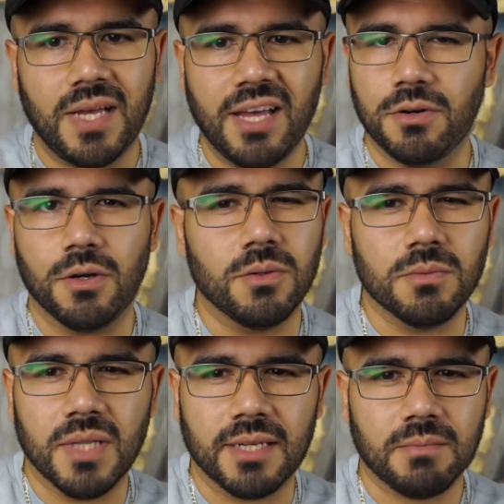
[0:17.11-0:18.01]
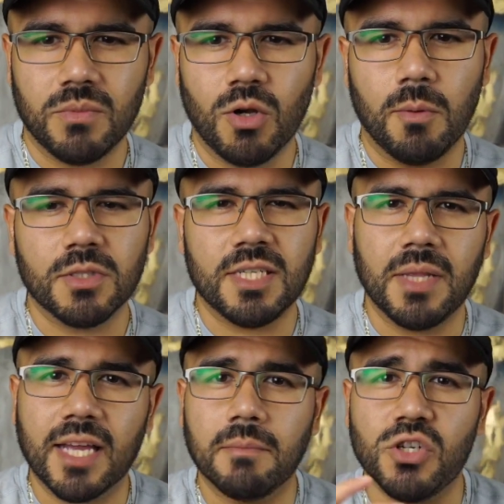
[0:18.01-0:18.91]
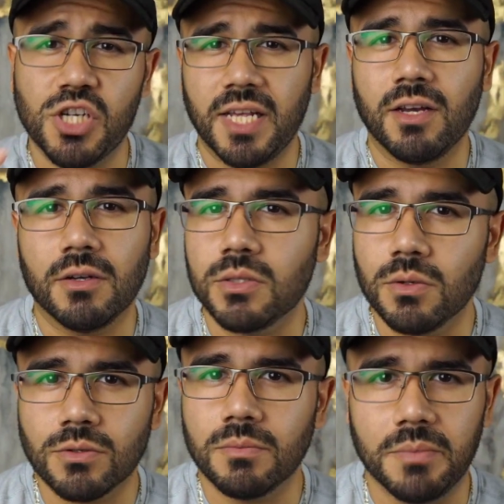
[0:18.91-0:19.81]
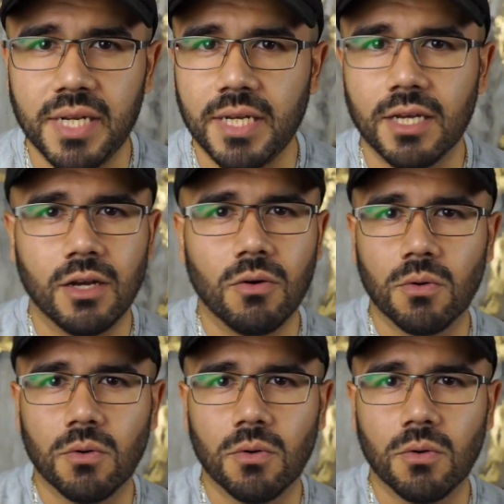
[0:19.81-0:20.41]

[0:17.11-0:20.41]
I don't know, like almost seem like I'm shitting on social media,